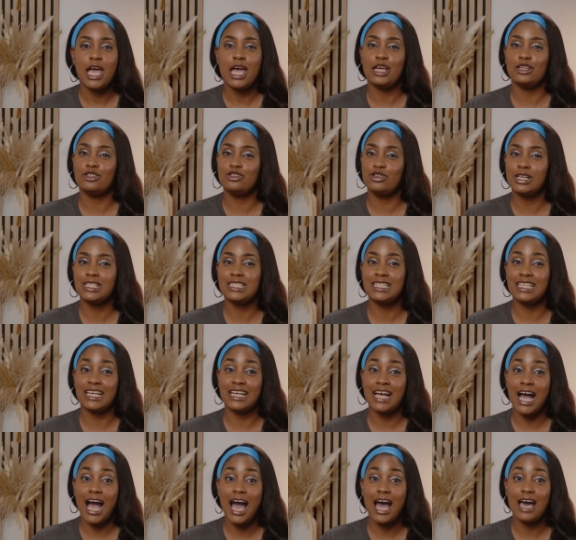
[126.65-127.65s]
and trust
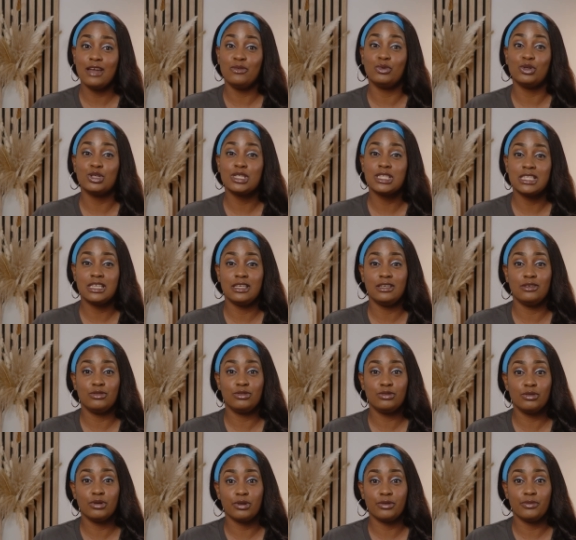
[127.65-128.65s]
that God will see you
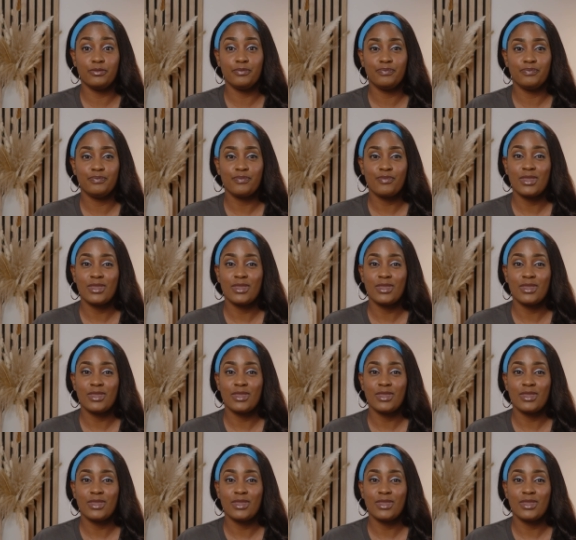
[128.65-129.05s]
through.